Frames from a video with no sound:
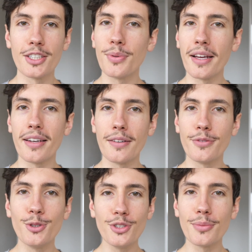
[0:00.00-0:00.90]
That's right, if
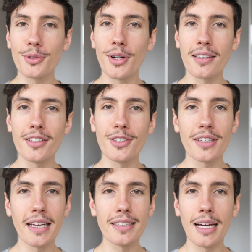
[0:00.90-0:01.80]
you use them correctly, you'll
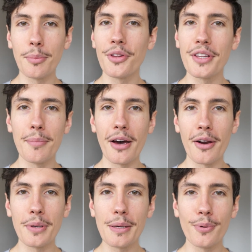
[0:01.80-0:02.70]
get double the amount
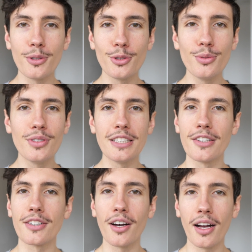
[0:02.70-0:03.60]
of people to see
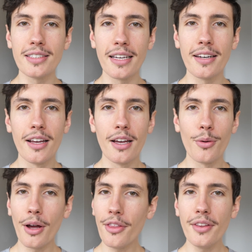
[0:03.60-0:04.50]
your content
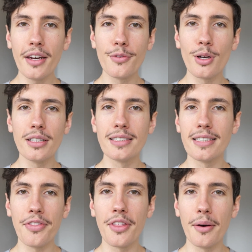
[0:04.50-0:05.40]
rather than if you had
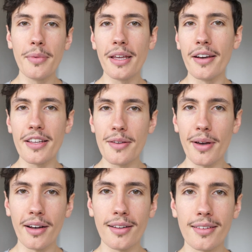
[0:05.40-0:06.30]
sent them in an
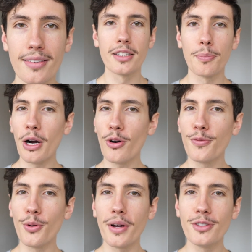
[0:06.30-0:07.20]
email. They're a
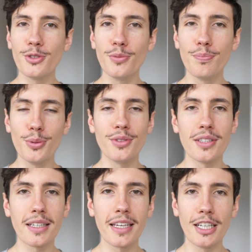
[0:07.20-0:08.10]
powerful way to
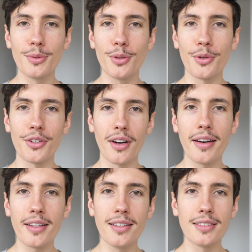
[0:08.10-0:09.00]
boost engagement with your
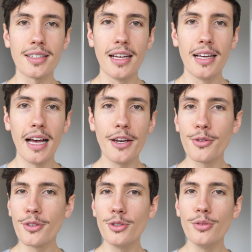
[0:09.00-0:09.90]
audience and
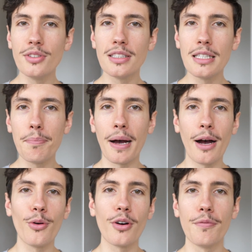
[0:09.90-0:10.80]
you can use the
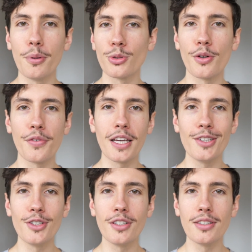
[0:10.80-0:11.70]
power of push
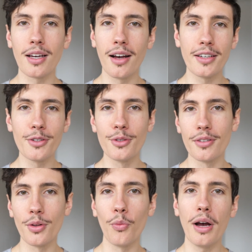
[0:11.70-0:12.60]
notifications on
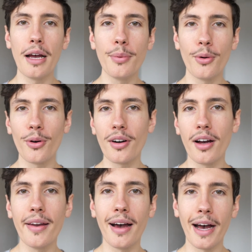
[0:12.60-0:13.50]
either the web or
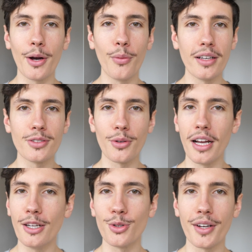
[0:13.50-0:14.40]
on iOS or
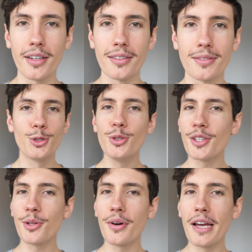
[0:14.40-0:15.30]
Android.
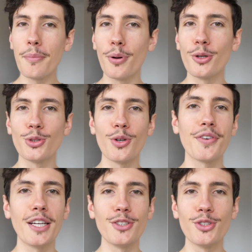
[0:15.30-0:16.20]
Choosing the right push
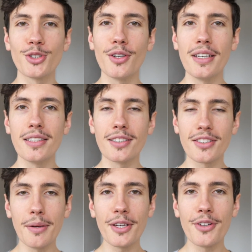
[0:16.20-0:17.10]
notification service is
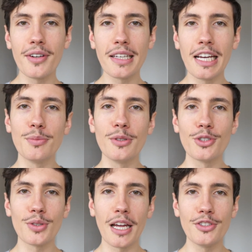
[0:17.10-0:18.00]
gonna make your engagement
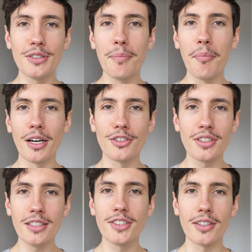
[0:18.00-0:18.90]
strategy
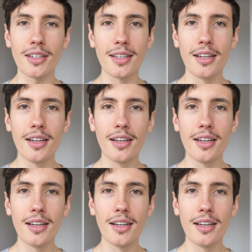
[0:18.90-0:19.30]
much easier.